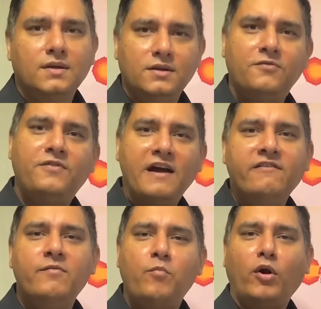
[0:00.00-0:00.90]
the five
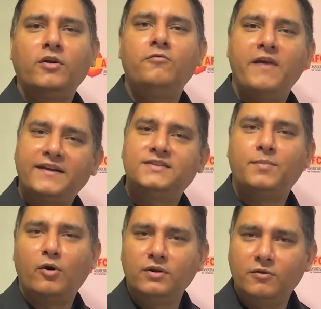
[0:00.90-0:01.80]
important facts
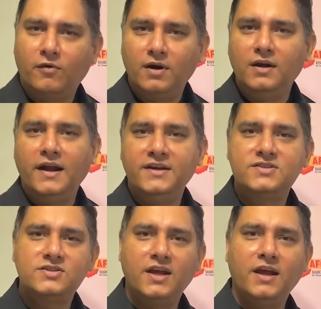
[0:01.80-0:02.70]
about the World
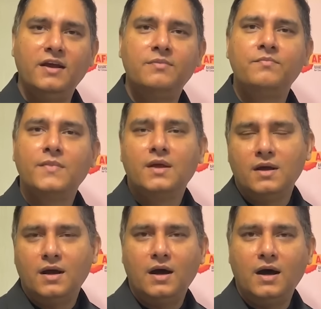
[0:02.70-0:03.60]
AIDS Day.
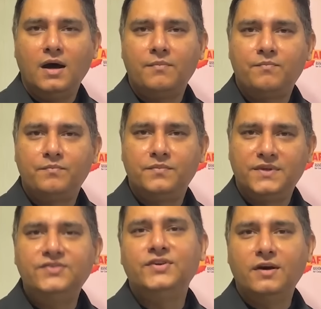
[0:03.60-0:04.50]

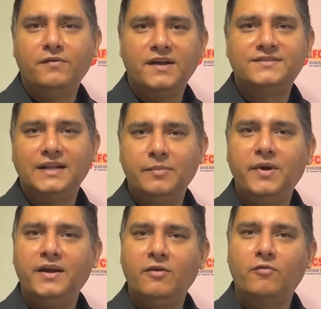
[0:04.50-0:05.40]
This year we are
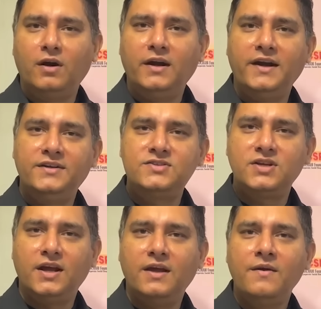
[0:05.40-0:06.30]
celebrating World AIDS
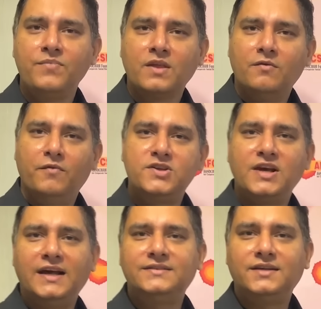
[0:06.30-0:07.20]
Day, which
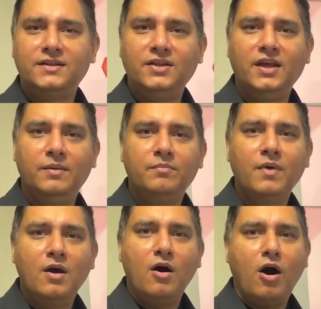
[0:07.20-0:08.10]
has the theme
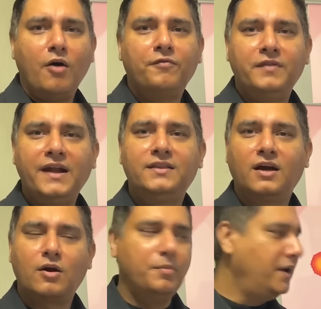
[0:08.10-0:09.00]
of let
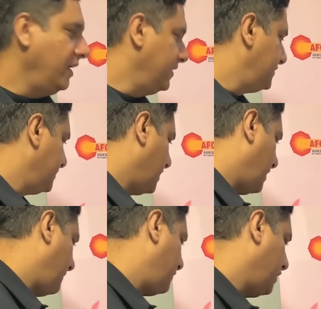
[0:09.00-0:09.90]
the community
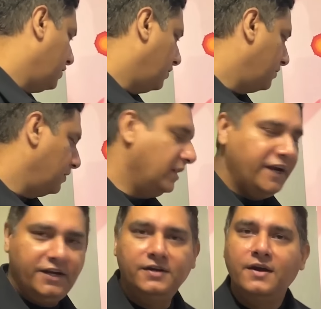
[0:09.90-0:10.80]

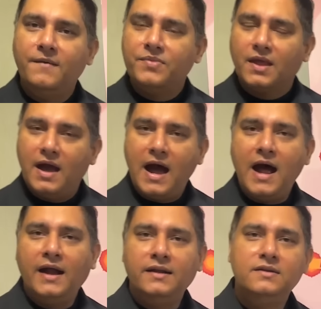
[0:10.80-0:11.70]
lead.
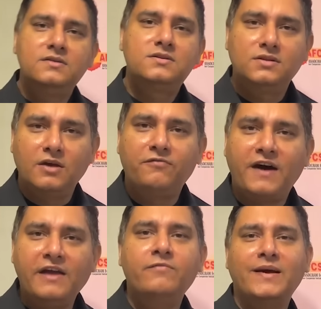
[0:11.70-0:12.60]
And there are
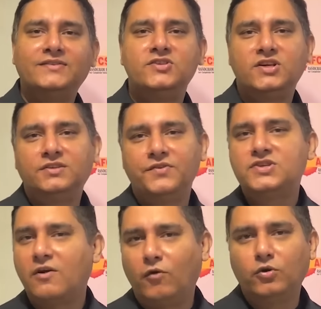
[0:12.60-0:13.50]
five messages
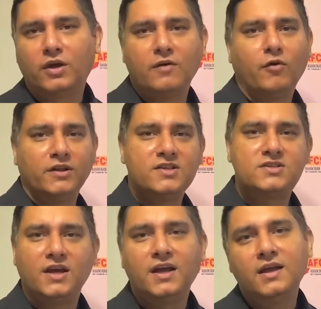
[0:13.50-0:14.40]
which I want to give on this
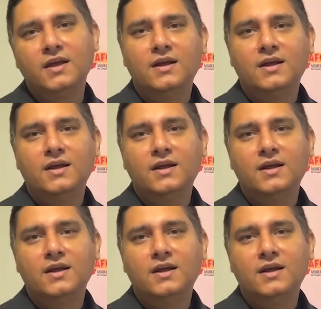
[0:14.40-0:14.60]
day.